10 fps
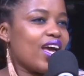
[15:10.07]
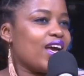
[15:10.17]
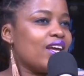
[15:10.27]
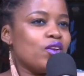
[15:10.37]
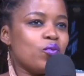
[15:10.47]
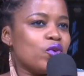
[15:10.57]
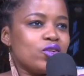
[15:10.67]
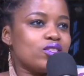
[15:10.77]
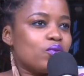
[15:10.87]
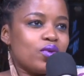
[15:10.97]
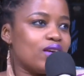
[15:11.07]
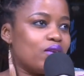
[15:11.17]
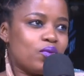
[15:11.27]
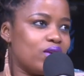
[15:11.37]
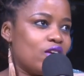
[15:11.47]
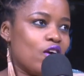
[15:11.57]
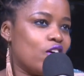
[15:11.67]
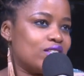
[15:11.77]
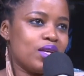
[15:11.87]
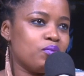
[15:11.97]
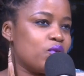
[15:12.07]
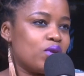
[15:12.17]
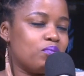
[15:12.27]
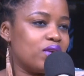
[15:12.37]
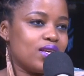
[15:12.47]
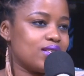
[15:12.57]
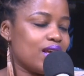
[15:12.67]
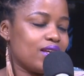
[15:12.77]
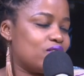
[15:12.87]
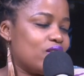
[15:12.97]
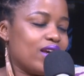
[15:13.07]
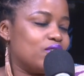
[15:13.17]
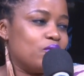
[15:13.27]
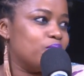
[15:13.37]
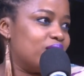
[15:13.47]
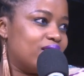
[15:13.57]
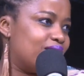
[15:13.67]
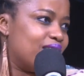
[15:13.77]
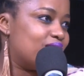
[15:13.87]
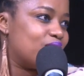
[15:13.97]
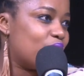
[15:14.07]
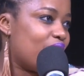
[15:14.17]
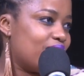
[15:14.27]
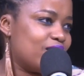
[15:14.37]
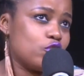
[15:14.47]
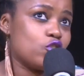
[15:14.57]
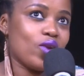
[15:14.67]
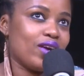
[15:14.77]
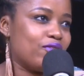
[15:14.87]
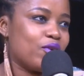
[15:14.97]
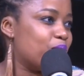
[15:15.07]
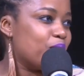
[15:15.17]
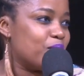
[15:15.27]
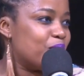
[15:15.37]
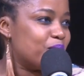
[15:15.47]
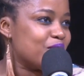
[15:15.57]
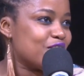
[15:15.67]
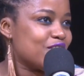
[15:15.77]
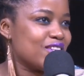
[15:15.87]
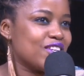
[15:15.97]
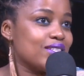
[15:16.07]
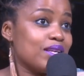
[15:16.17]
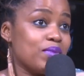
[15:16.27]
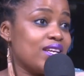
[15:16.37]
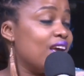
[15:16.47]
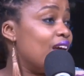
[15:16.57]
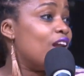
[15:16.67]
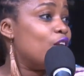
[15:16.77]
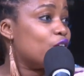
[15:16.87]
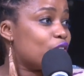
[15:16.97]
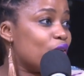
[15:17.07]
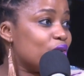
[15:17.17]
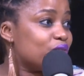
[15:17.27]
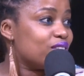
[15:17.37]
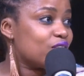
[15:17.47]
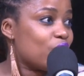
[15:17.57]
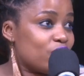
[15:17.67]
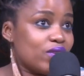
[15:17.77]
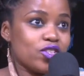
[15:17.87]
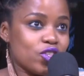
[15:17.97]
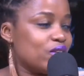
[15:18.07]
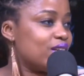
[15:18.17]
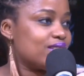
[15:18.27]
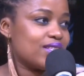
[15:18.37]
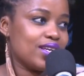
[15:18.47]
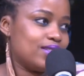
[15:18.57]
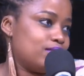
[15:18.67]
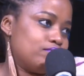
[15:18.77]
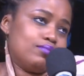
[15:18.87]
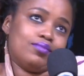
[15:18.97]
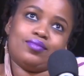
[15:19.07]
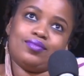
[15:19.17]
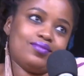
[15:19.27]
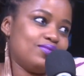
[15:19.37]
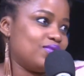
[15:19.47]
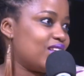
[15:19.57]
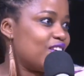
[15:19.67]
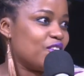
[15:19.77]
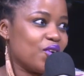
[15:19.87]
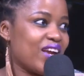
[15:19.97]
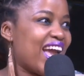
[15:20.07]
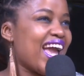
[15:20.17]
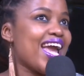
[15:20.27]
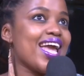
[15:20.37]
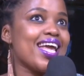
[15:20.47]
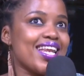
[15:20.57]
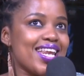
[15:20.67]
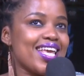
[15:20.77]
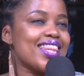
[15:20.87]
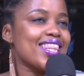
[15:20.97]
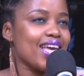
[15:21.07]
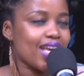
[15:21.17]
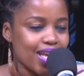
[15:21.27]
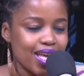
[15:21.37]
in a world where we are temporary beings, I don't believe that I need to strive for a permanent position. Because, I mean, look at COVID. COVID has shown us that, you know, anything